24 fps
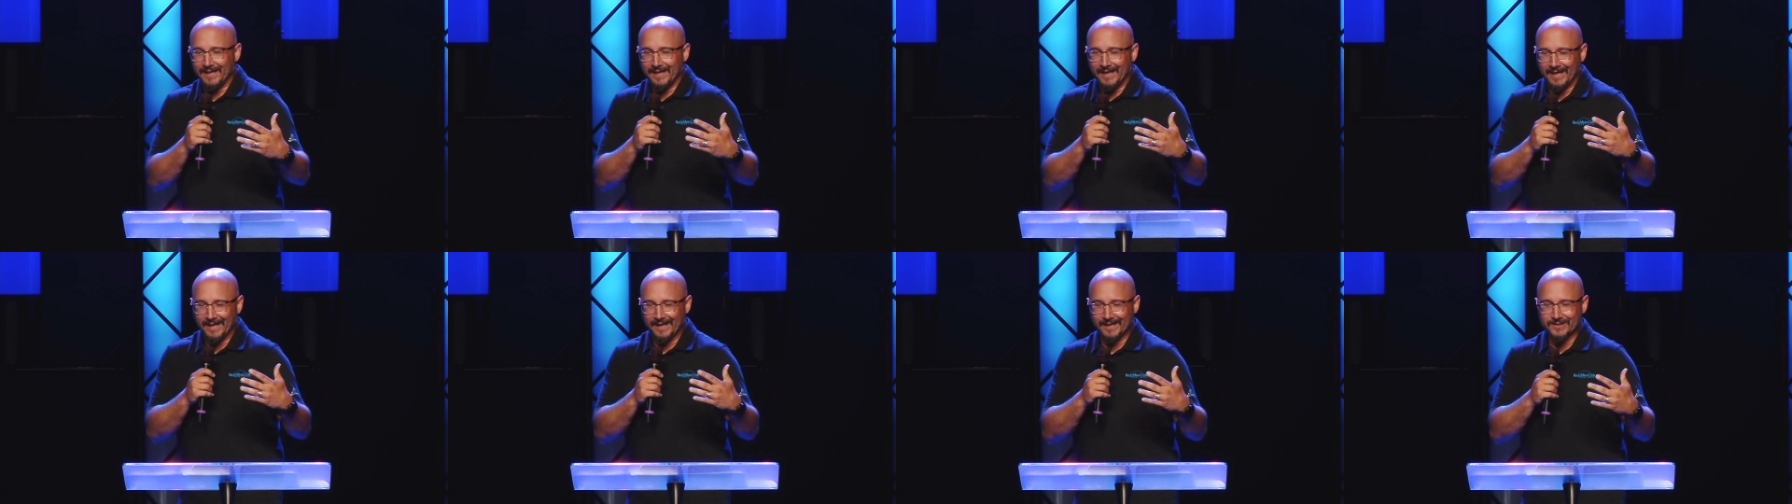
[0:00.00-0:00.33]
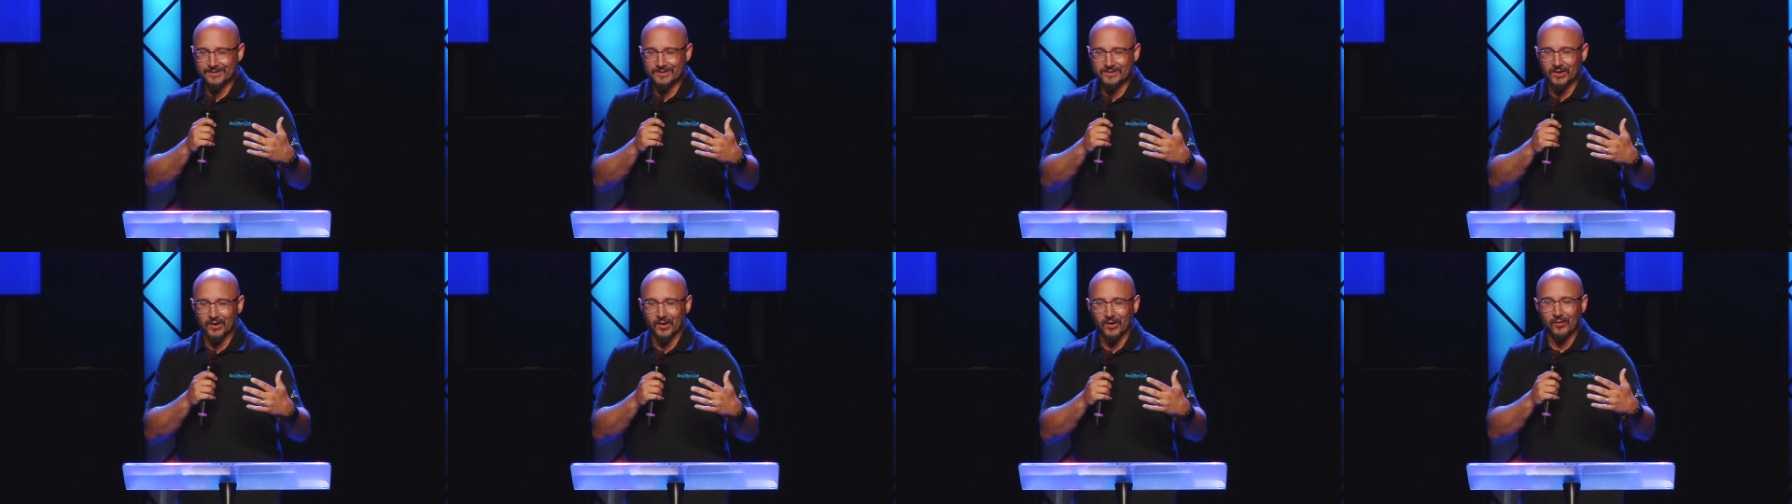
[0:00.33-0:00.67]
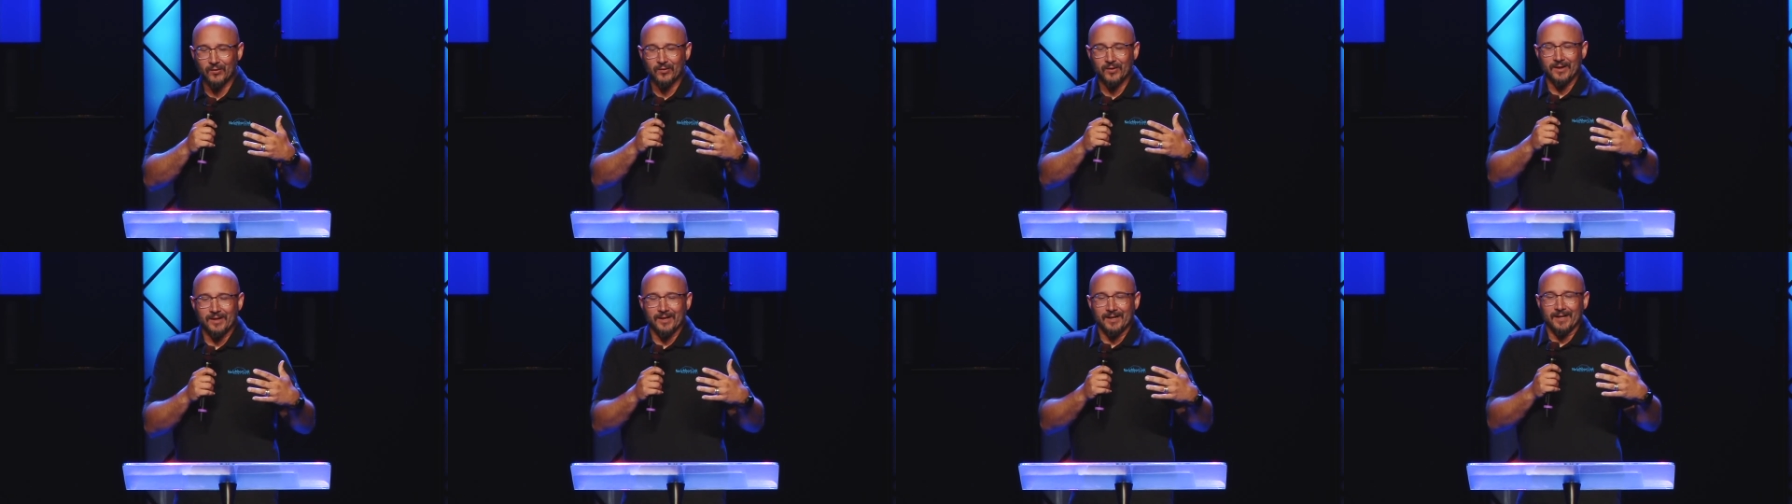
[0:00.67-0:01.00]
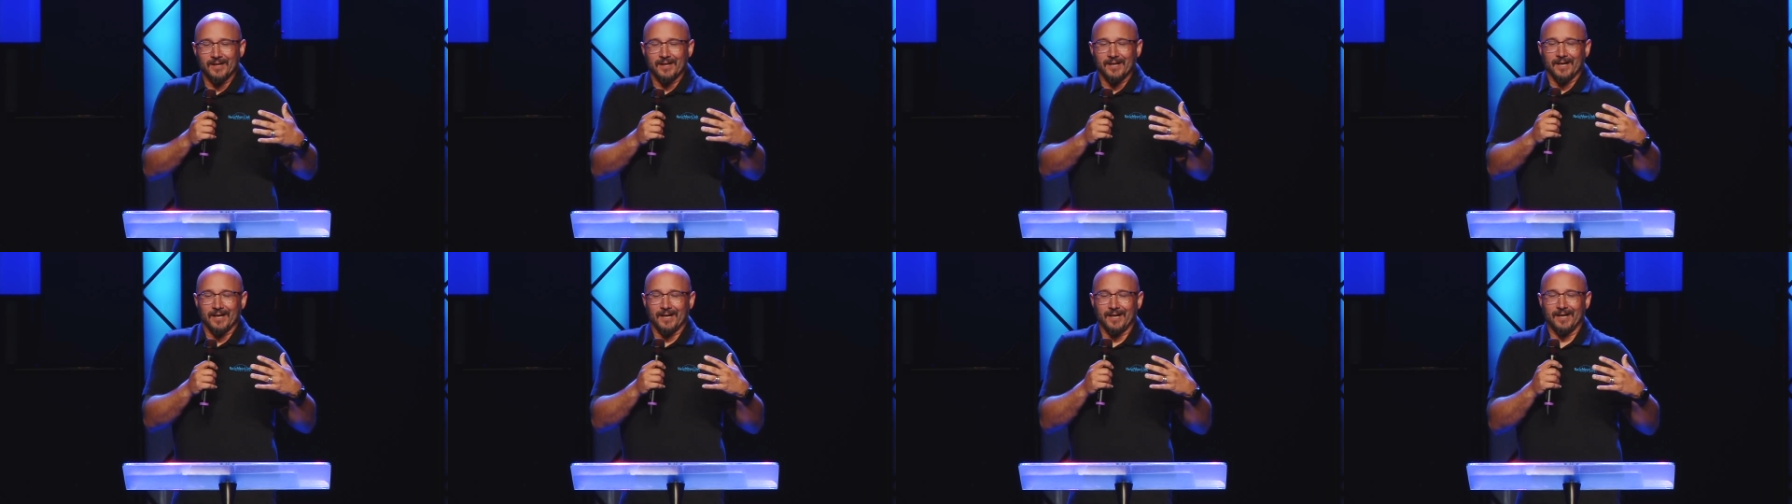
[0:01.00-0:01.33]
and so
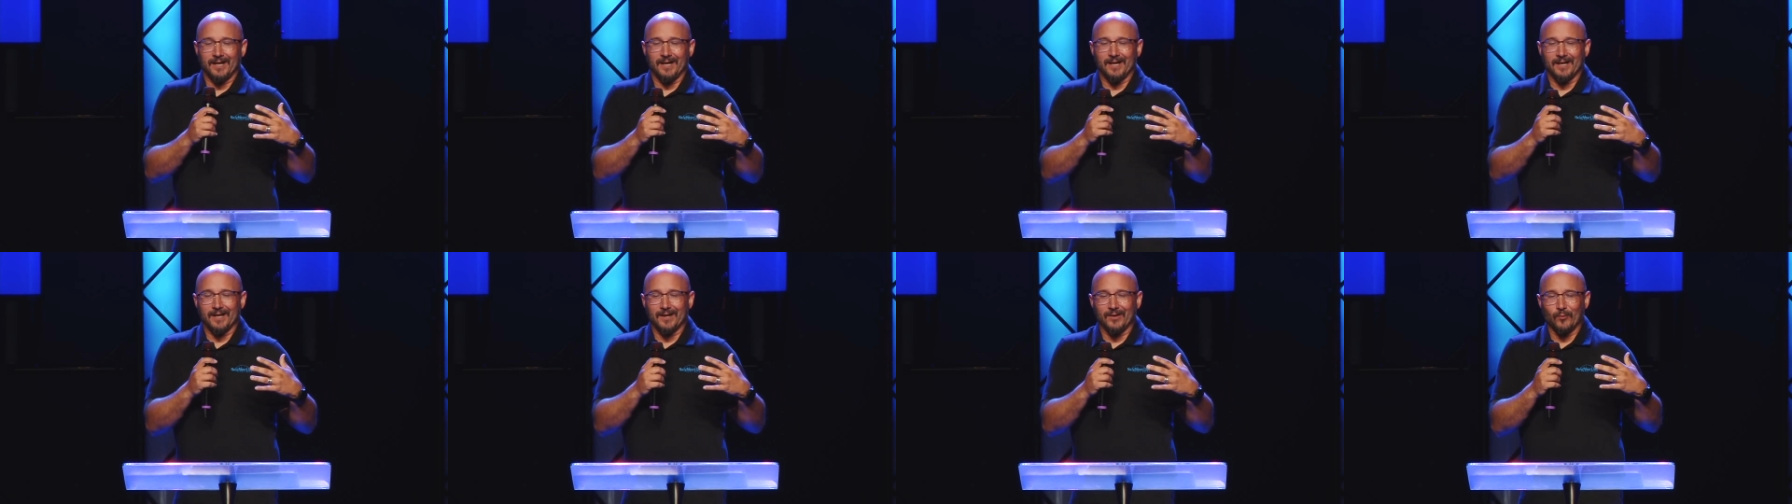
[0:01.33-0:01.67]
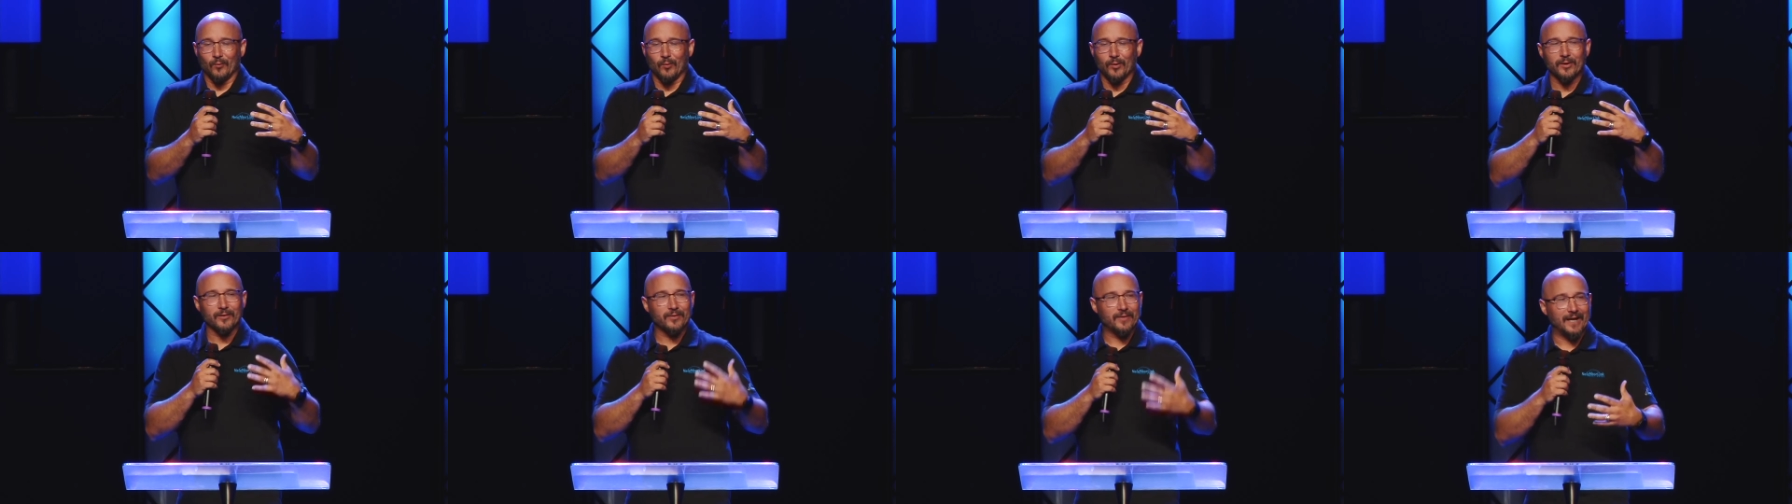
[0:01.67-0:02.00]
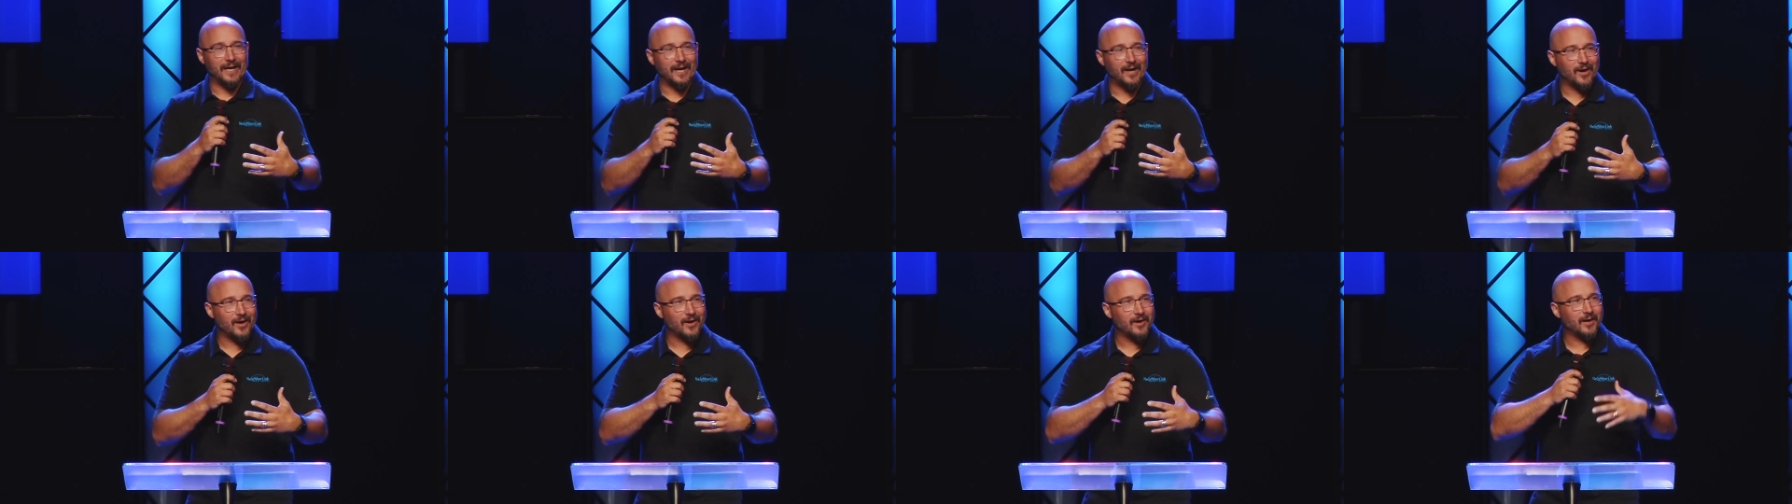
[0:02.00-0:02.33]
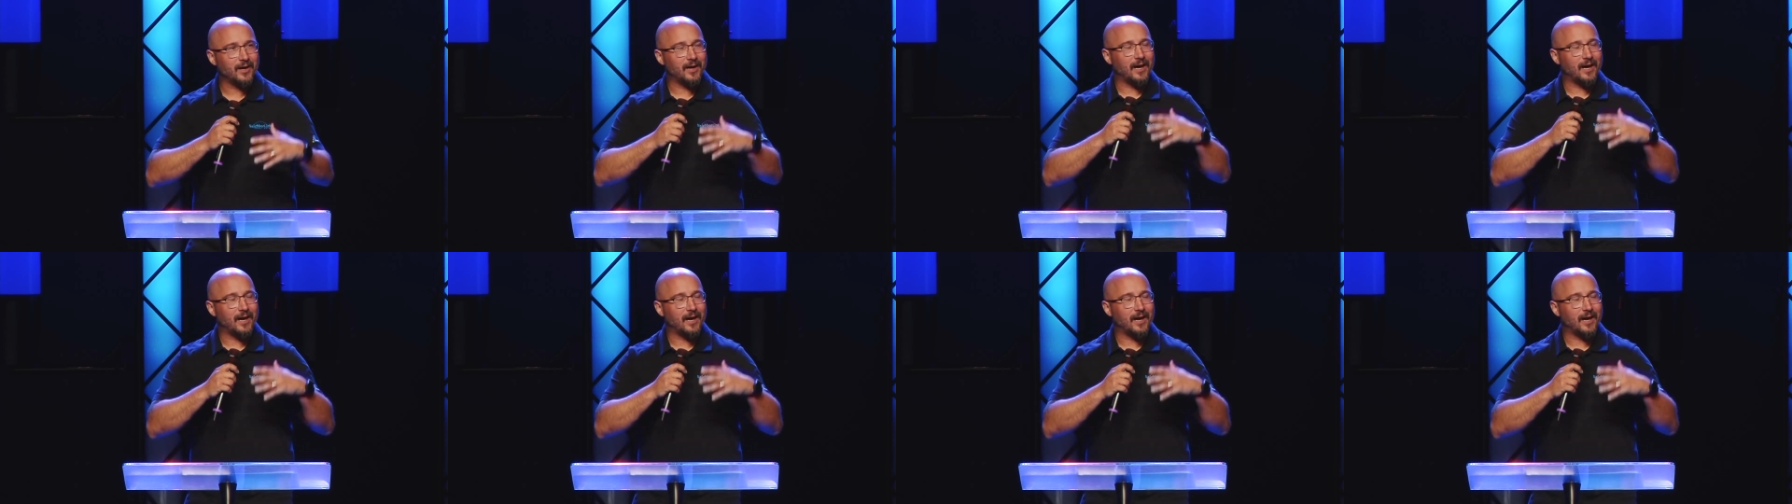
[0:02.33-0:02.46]
uh, we're there.